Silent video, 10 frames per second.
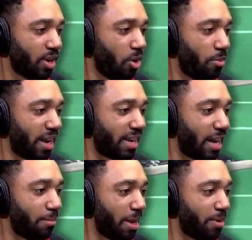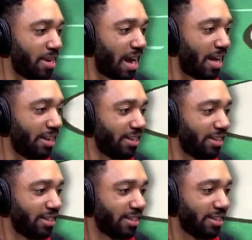Oh my God, maybe not.
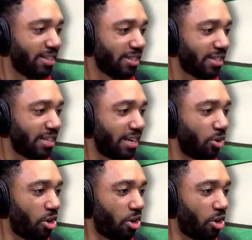Get